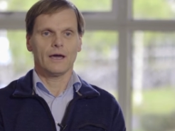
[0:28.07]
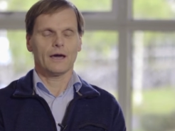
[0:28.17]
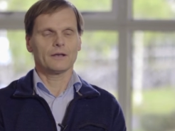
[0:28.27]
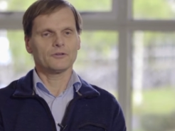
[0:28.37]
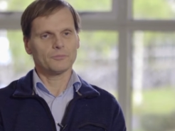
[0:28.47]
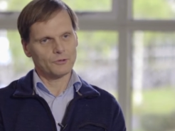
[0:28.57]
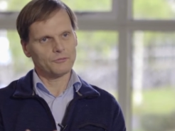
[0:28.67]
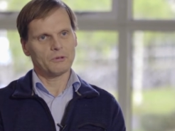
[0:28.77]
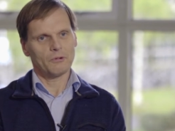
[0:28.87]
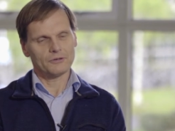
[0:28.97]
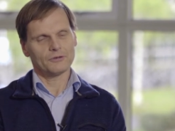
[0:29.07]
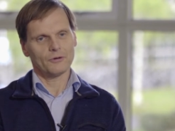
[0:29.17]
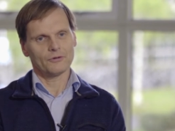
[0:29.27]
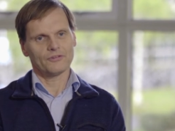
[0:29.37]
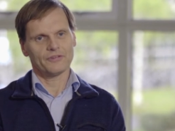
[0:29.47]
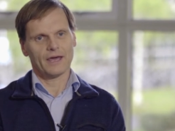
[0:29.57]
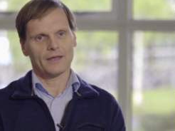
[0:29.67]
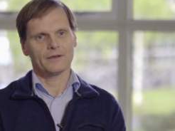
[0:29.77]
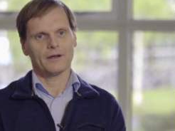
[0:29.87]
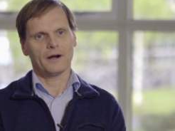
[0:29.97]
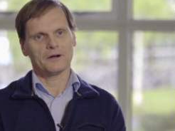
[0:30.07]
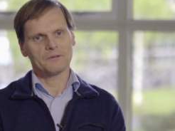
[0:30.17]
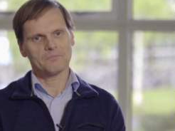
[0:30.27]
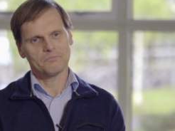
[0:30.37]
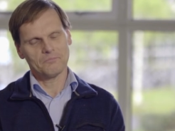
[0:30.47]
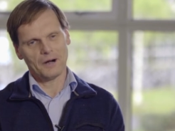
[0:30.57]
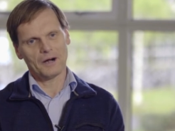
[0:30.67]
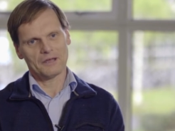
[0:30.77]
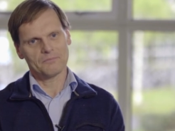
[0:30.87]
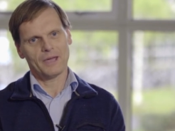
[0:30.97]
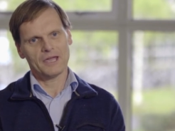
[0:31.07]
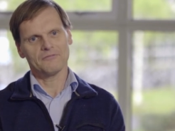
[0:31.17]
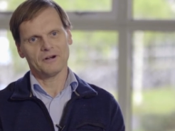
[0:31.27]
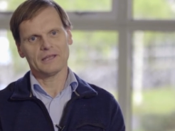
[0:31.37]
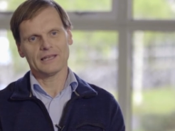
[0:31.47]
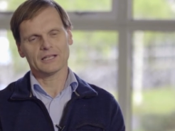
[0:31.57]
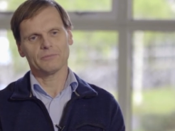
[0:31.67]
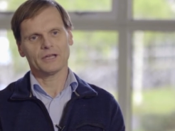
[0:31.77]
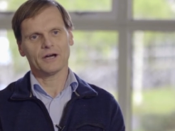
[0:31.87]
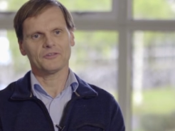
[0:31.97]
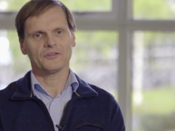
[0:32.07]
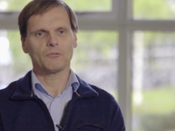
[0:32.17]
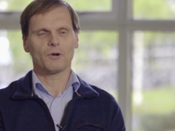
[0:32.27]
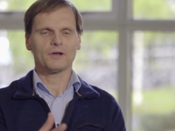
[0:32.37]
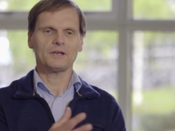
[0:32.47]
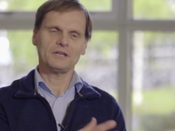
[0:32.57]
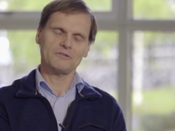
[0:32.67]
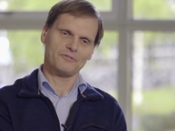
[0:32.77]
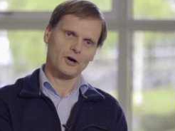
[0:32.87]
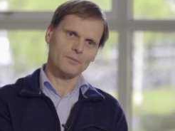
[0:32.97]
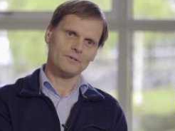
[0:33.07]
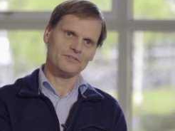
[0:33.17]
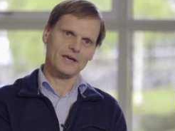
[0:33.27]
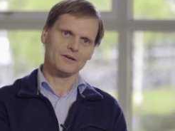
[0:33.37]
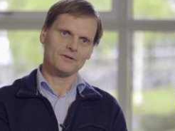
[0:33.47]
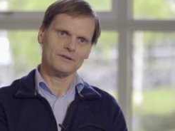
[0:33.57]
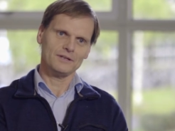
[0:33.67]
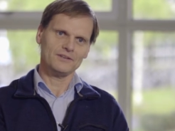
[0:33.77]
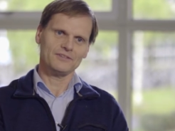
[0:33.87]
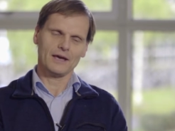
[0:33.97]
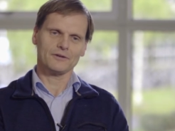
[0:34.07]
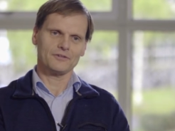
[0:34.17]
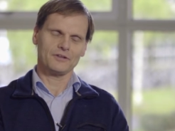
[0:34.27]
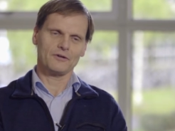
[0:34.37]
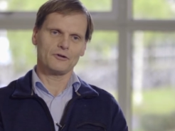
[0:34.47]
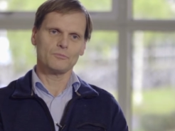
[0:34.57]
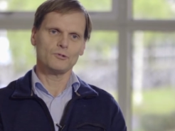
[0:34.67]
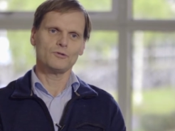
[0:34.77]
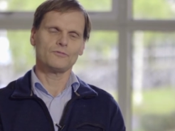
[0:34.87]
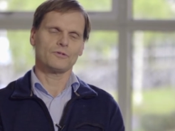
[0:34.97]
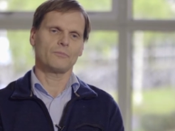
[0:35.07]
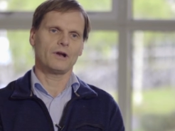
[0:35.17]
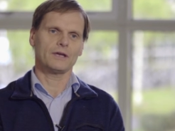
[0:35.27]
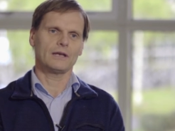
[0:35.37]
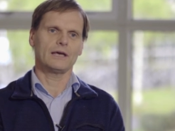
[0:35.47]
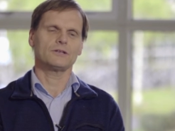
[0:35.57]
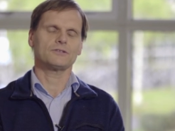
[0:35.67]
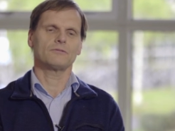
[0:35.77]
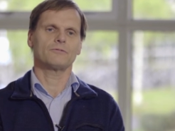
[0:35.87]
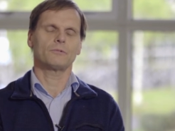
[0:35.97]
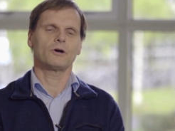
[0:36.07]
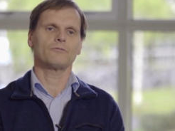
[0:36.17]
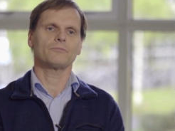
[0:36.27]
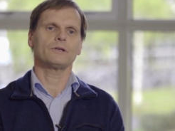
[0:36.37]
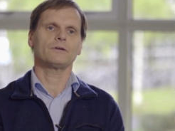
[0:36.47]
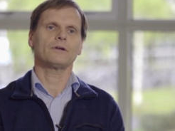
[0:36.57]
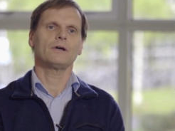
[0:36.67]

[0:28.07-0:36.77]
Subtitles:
And I suppose we want to understand, are they paid very little because they work in the informal sector, in these sectors that are removed from regulation from government?